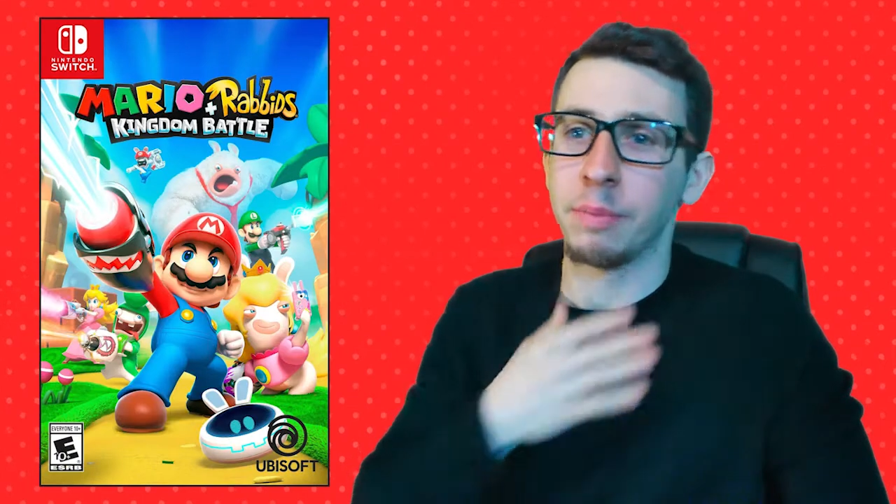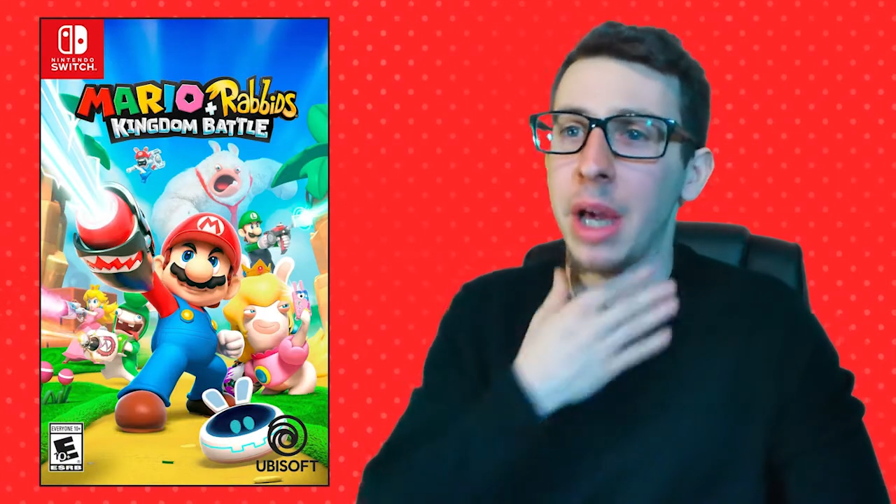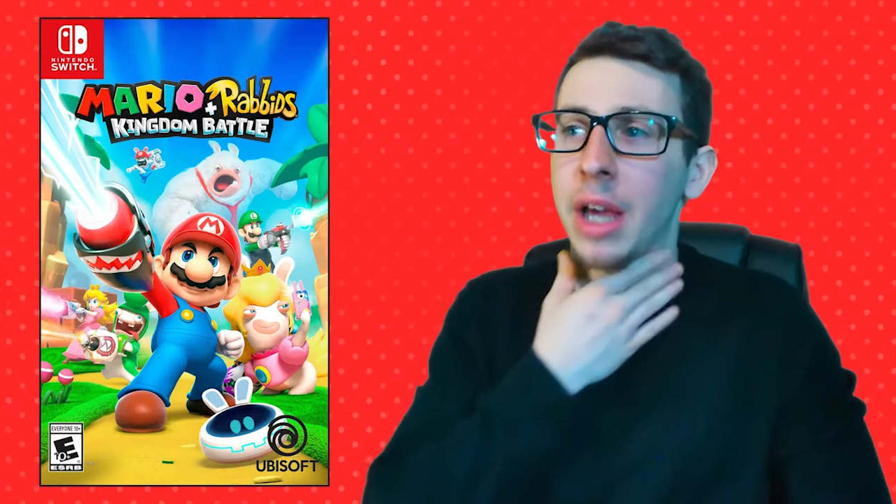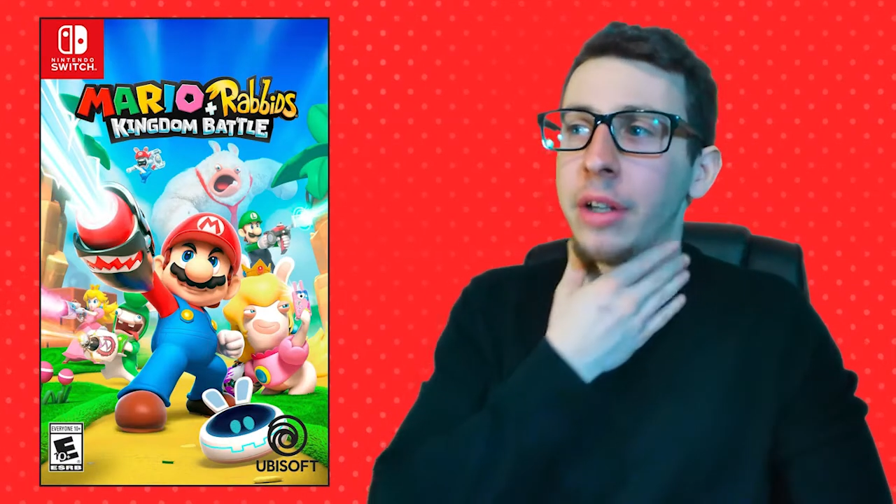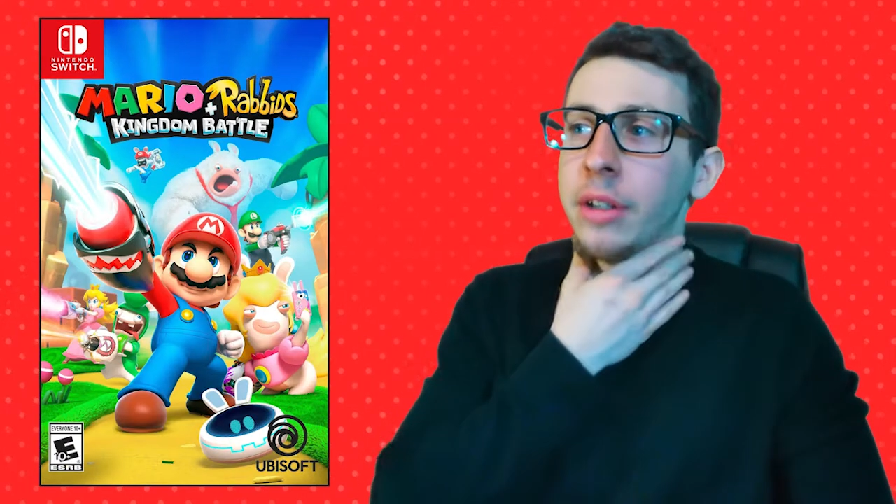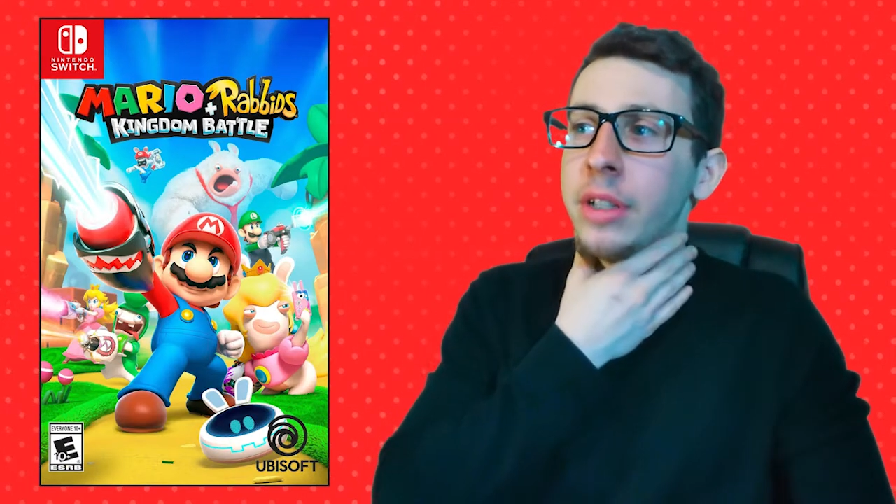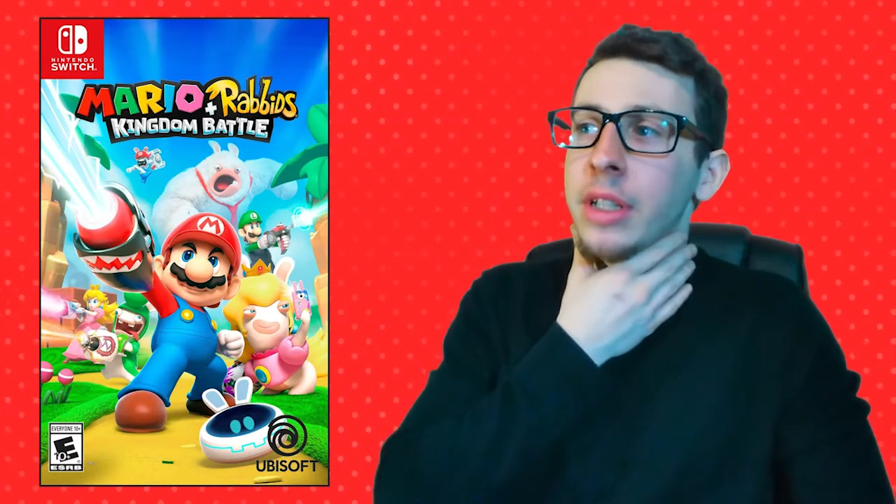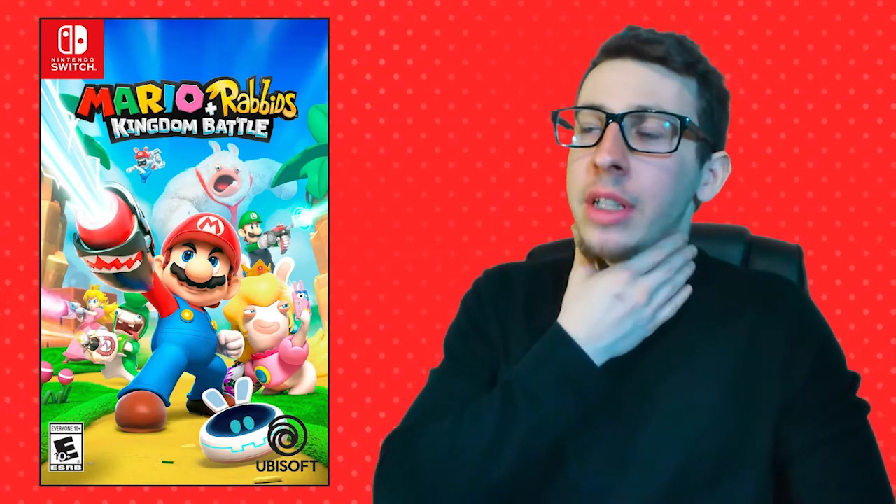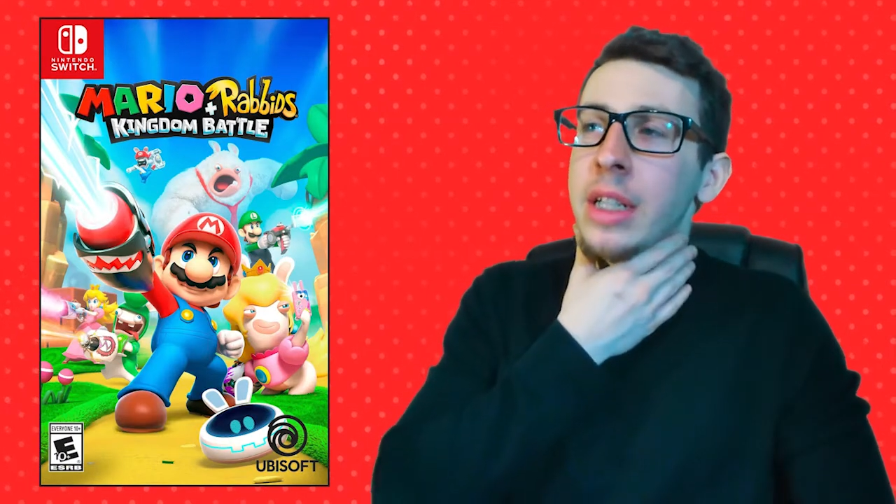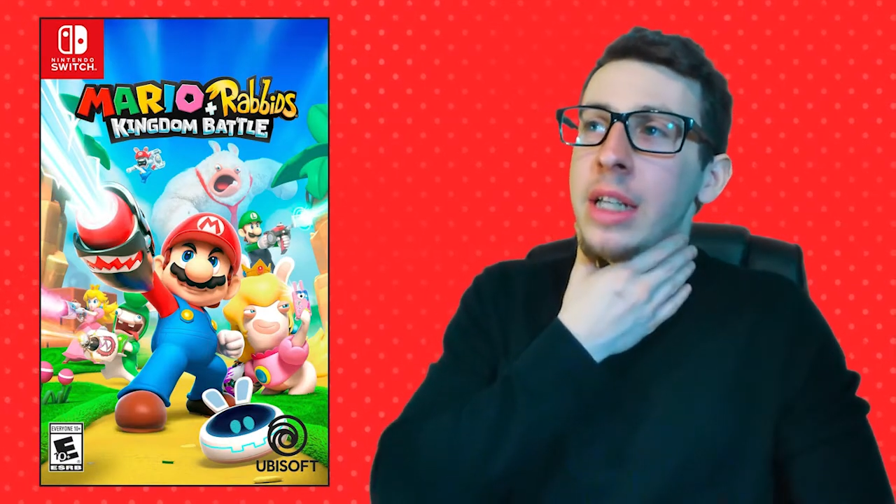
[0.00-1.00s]
Battle.
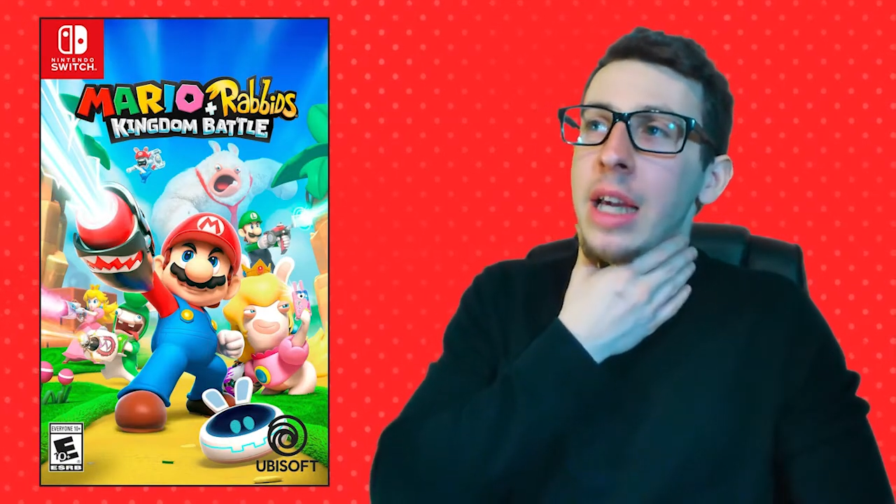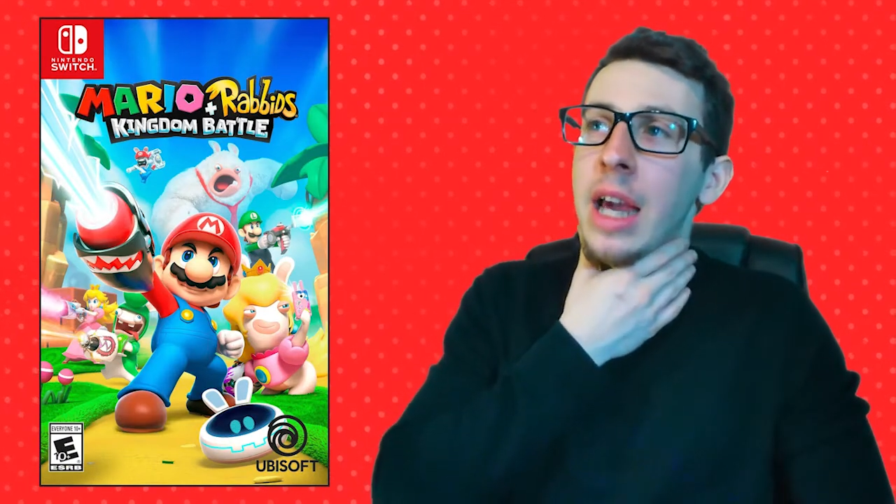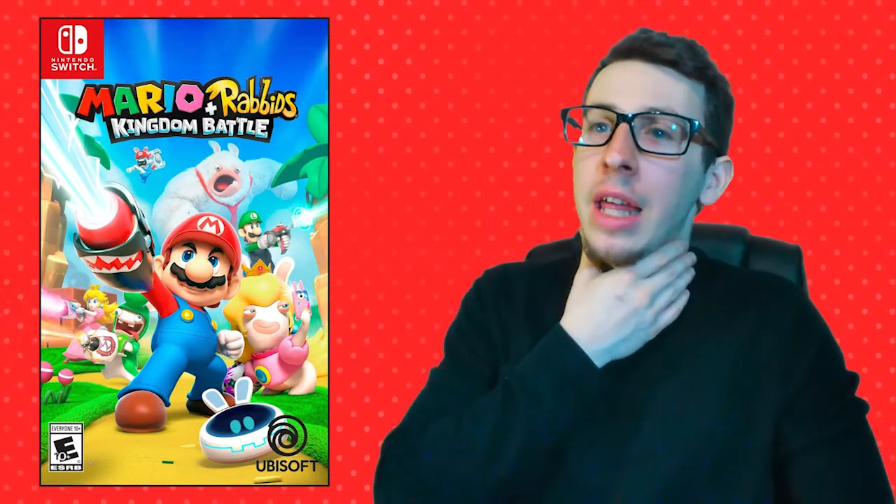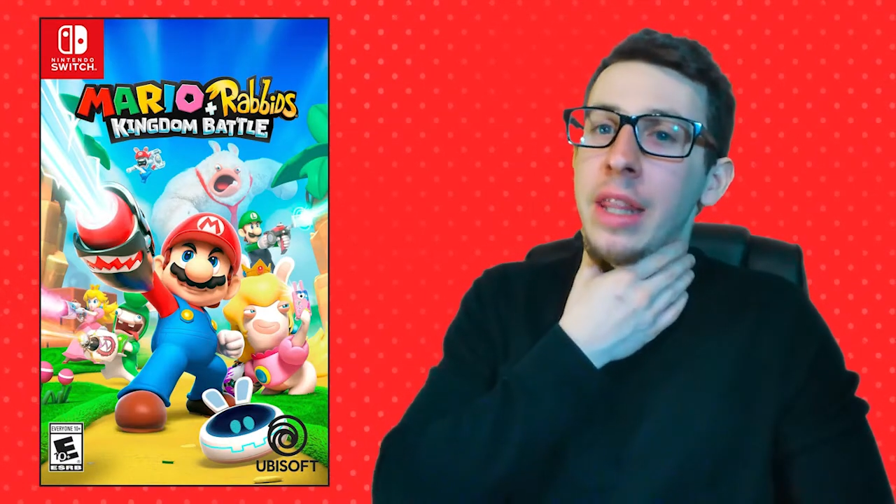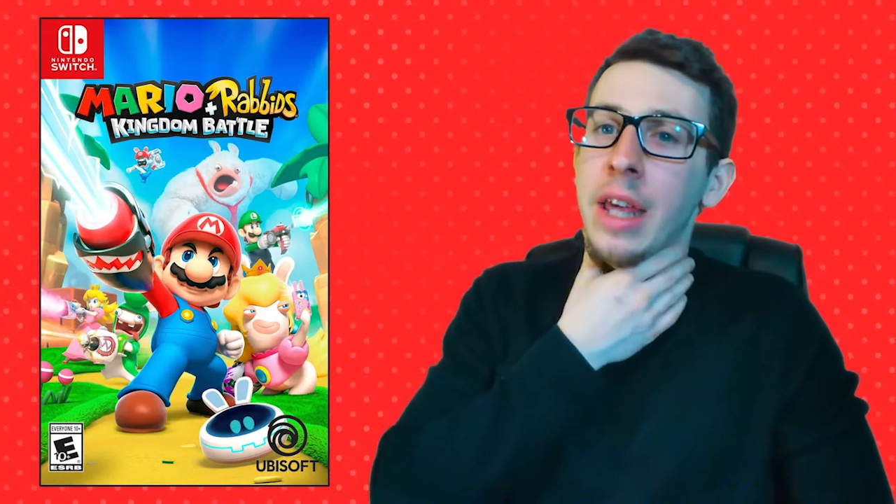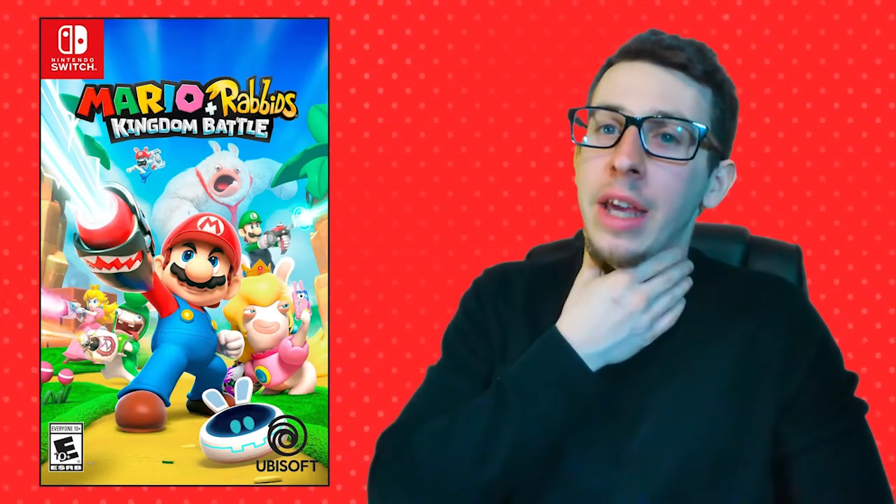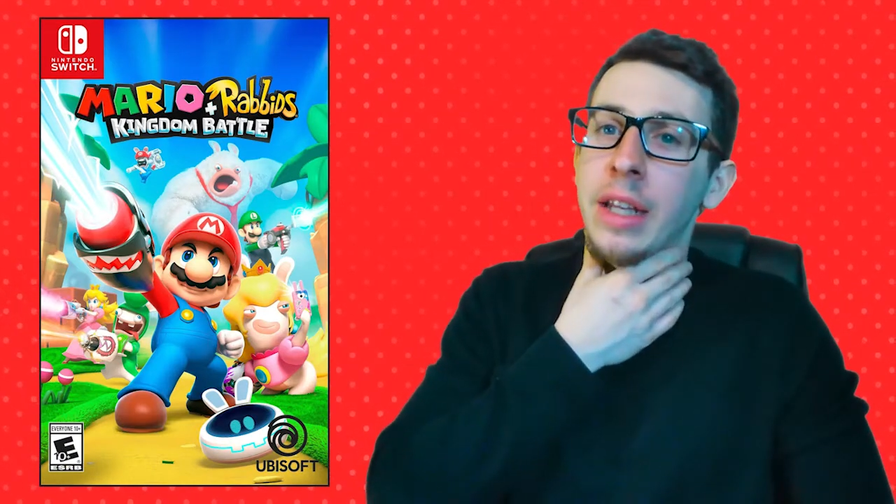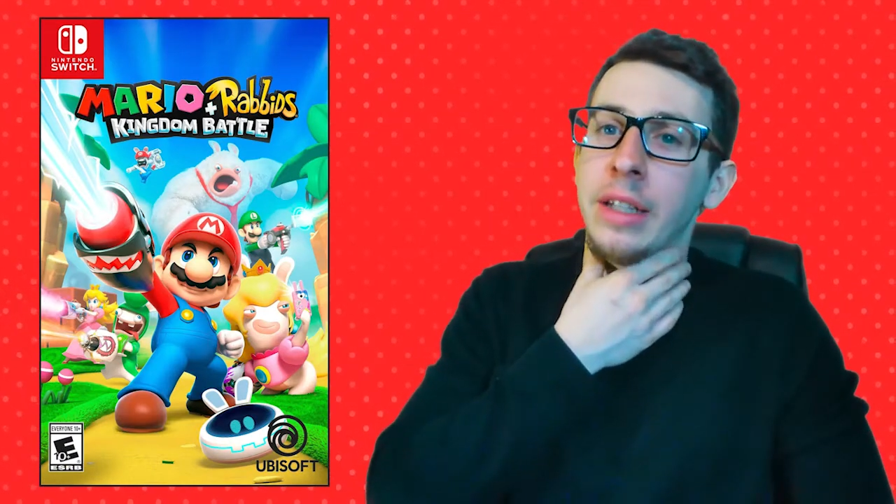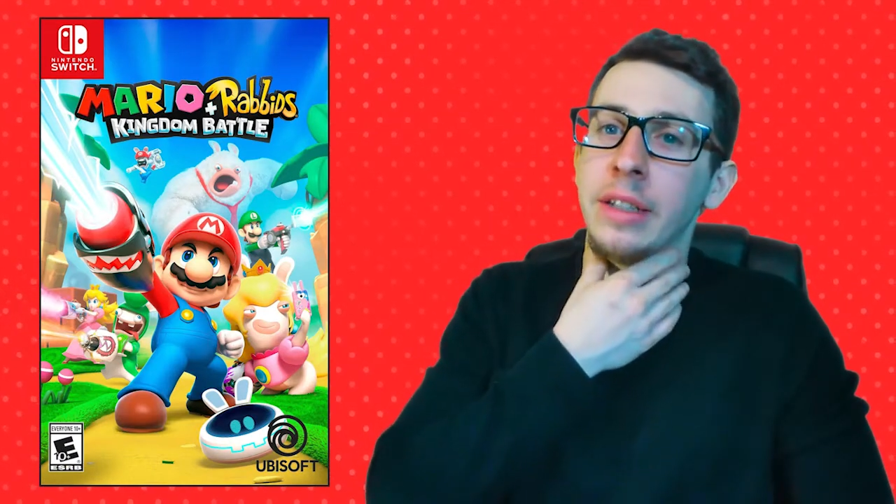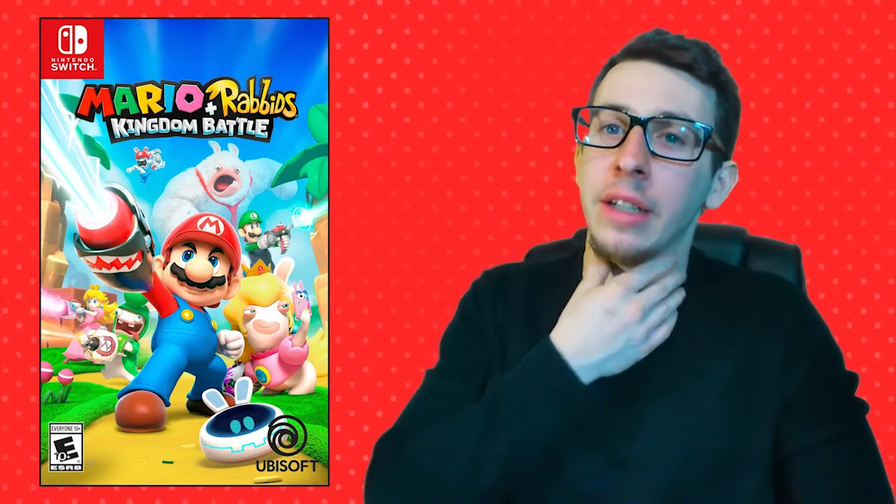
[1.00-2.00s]
And then,